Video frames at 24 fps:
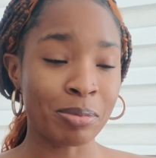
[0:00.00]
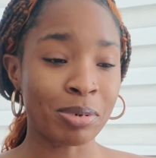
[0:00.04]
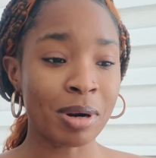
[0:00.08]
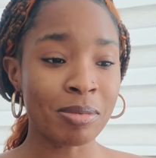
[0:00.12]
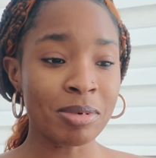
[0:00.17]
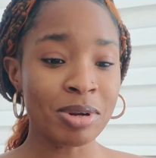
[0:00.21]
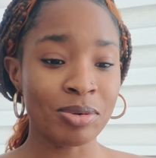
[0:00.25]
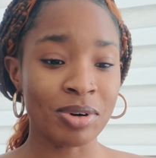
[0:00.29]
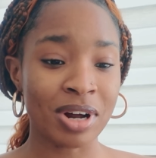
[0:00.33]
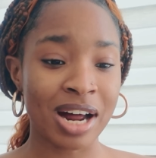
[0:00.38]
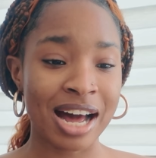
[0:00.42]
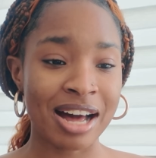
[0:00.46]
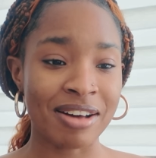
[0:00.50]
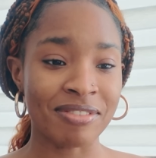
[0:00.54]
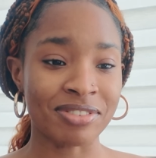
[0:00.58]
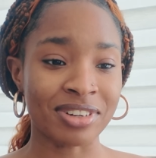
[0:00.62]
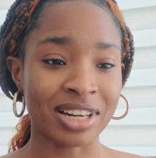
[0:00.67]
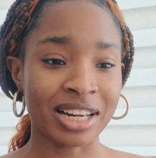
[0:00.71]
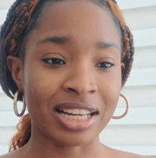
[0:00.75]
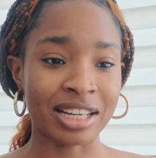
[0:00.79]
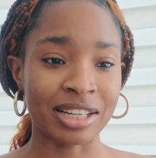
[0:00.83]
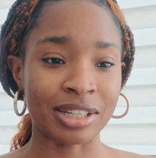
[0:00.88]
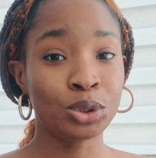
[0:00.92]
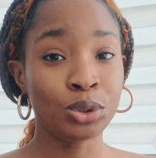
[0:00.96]
I probably would have
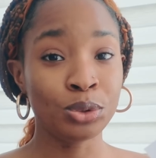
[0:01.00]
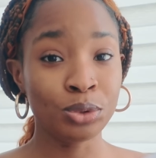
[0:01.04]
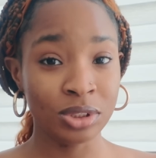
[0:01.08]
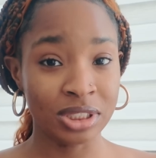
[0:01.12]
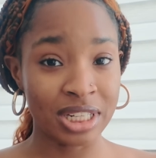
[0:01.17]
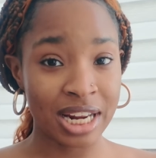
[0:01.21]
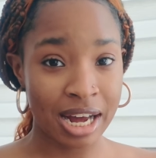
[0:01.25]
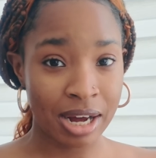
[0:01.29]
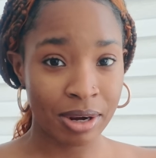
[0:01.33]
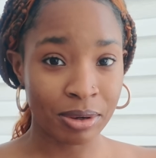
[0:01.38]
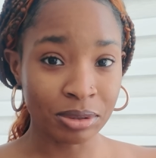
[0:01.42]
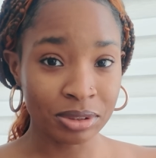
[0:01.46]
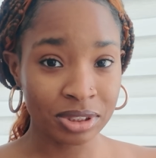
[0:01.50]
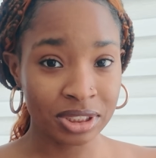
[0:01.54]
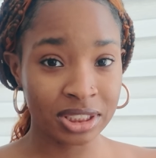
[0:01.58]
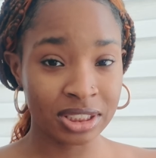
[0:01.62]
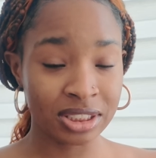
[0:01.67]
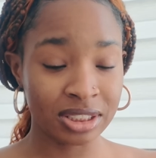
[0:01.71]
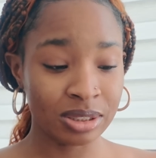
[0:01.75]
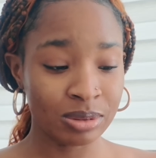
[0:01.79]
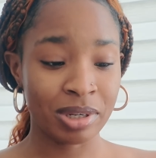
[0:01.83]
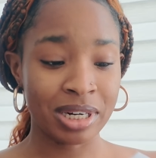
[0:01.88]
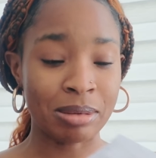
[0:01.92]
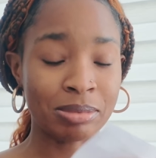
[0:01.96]
like 2
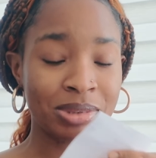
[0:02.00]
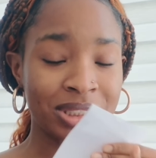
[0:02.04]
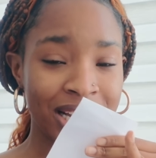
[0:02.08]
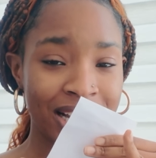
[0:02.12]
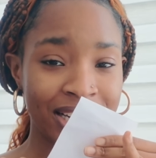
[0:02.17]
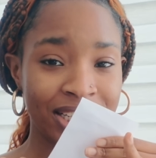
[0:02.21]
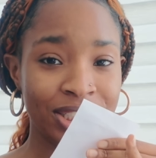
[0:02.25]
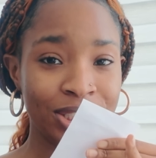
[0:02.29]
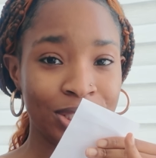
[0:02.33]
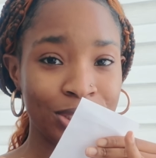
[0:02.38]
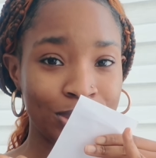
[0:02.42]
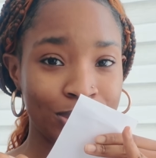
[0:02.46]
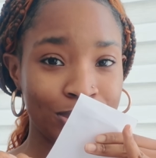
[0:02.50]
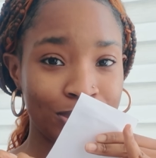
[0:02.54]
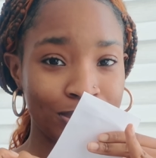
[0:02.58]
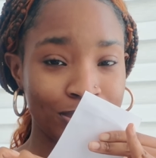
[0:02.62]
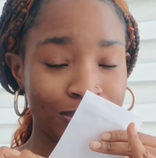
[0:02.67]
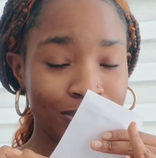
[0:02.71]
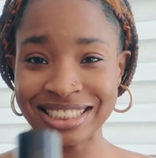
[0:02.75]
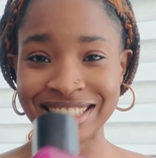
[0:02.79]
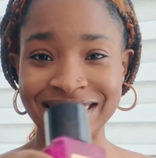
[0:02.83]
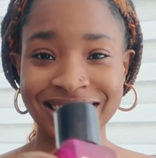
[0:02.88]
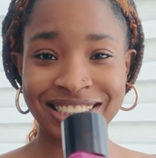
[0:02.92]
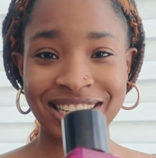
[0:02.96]
doubts. But I'm telling you,
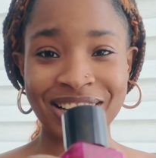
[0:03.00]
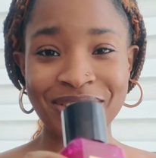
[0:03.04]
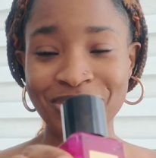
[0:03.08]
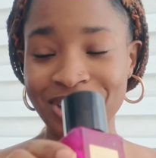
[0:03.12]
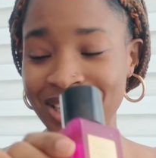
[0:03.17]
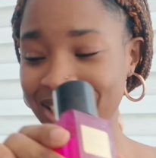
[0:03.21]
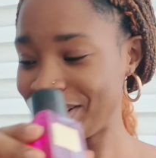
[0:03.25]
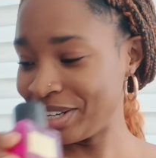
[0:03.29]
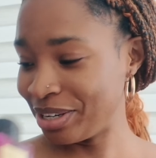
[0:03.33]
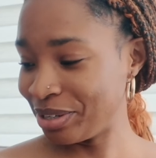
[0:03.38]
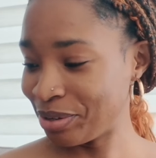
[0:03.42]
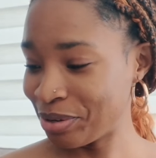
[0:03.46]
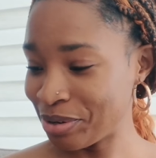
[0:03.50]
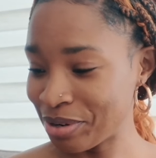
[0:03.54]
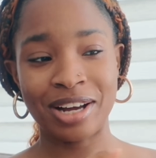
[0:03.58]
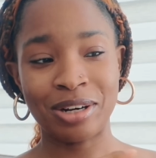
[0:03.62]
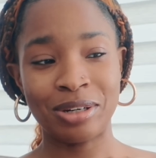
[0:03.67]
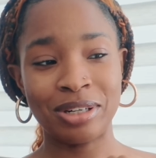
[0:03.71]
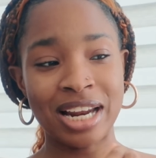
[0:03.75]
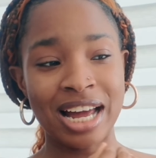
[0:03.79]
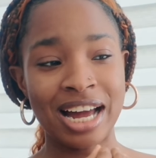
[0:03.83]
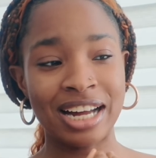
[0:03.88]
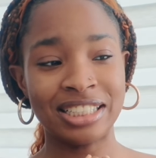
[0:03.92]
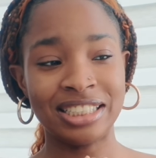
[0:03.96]
this is definitely a good. I
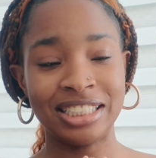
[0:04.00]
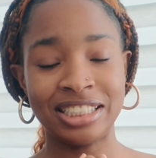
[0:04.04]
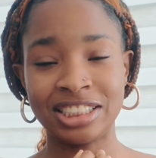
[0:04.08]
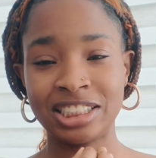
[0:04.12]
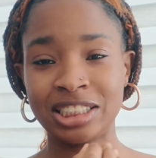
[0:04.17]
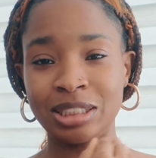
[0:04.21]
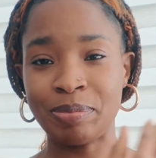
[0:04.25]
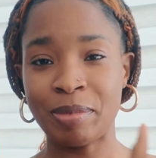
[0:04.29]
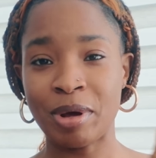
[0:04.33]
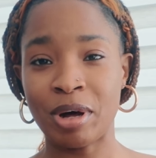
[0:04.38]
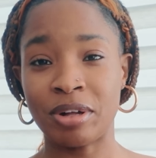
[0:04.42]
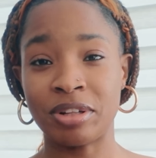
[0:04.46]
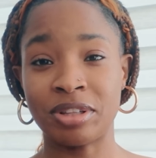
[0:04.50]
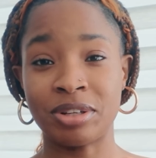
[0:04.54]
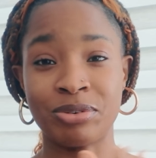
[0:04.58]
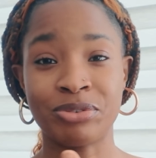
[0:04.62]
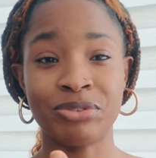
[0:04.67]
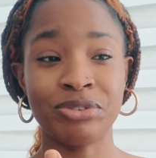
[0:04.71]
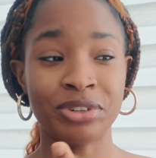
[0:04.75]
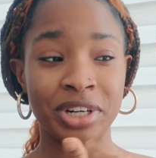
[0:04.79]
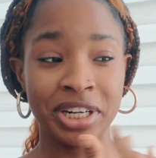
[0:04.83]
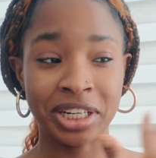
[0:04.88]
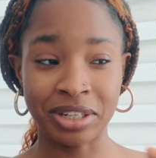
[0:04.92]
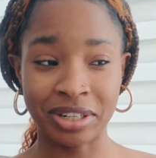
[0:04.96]
could actually smell the
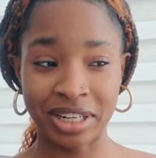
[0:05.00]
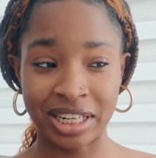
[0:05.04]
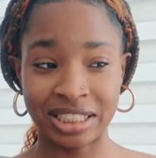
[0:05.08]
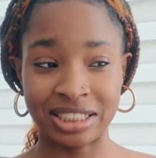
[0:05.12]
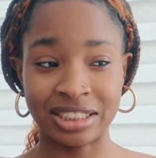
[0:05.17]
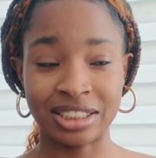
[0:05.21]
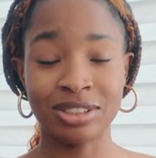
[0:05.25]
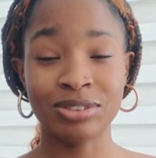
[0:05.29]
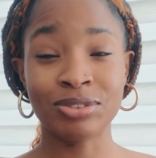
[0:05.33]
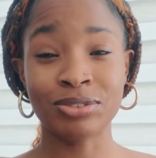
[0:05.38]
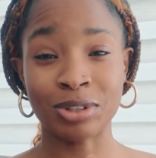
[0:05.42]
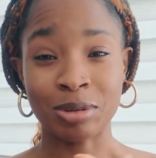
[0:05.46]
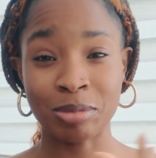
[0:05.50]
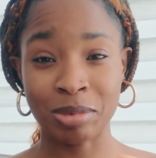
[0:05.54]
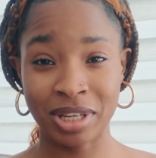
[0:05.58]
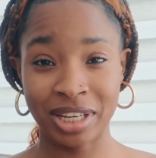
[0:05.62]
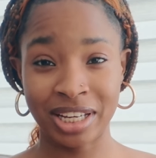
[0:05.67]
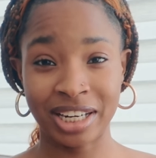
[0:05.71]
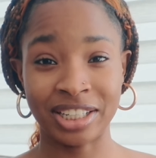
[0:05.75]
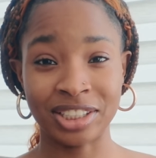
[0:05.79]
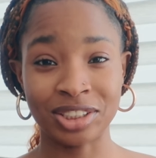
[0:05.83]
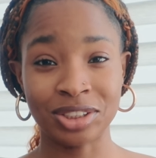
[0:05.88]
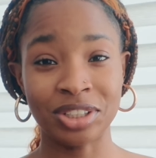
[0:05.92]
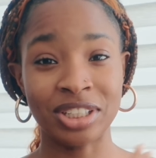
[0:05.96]
fragrance from
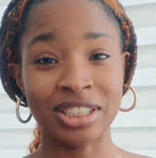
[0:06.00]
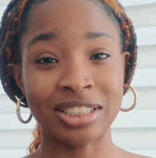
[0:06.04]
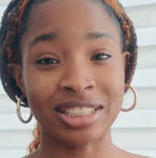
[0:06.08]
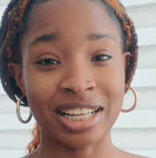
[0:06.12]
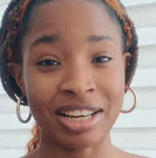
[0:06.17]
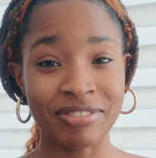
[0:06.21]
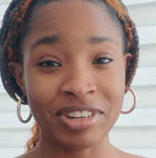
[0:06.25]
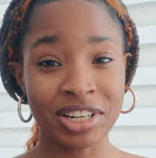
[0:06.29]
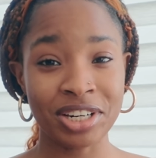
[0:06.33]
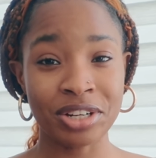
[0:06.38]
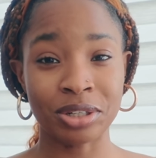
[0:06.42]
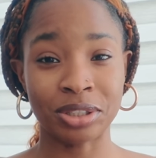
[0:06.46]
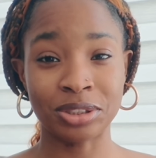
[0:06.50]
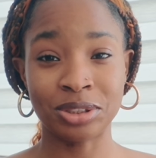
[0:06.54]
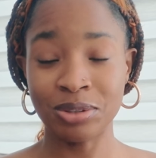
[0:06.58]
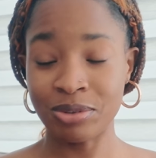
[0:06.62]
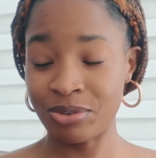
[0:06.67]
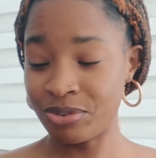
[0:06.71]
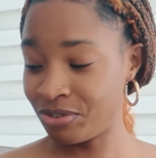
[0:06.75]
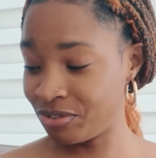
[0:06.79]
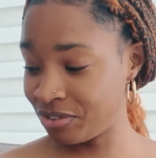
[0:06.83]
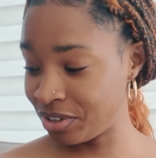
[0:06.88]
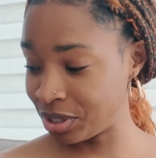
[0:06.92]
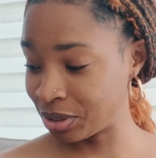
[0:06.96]
here. So it definitely also
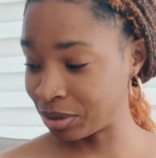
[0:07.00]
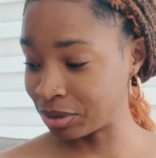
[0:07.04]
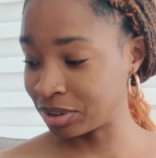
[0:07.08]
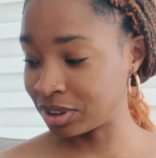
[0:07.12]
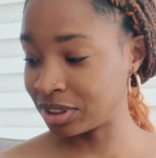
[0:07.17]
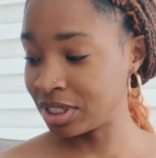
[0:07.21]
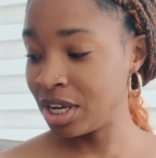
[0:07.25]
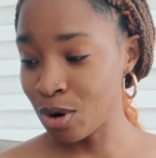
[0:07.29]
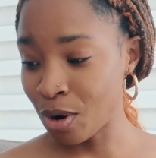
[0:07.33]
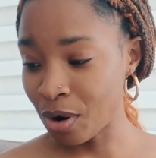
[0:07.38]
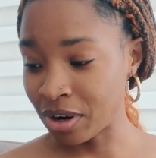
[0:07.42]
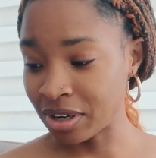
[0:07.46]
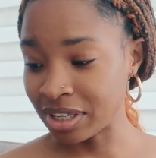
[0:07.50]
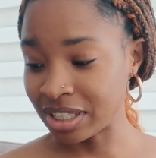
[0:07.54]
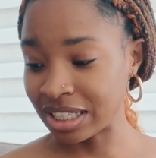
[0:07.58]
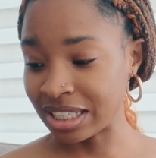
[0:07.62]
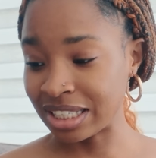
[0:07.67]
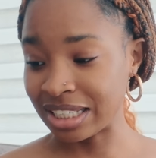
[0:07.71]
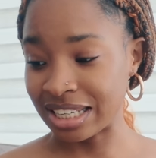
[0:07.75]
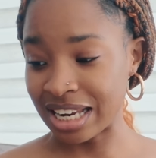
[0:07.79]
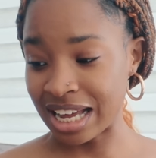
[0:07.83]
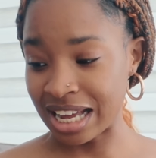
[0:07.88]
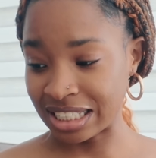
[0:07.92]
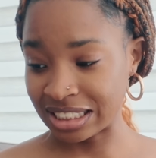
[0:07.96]
feels
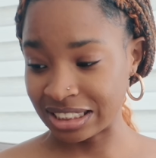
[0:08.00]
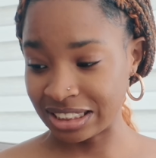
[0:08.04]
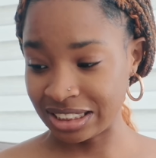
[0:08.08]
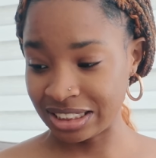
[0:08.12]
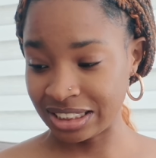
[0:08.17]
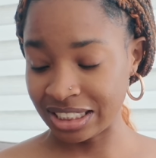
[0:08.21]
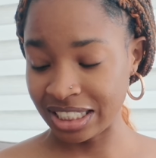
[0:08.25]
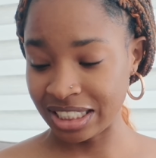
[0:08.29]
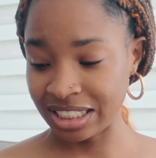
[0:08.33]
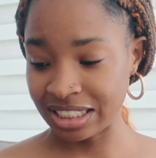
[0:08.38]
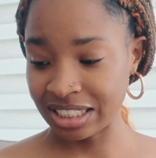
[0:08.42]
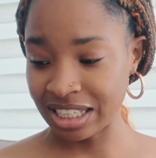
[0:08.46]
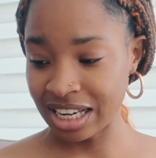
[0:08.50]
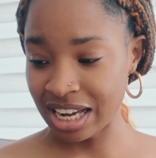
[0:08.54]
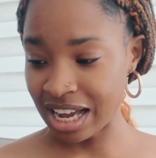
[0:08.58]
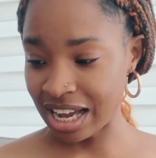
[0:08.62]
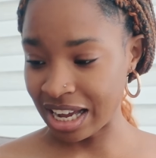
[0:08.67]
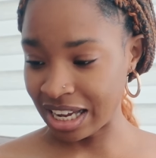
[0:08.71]
long lasting.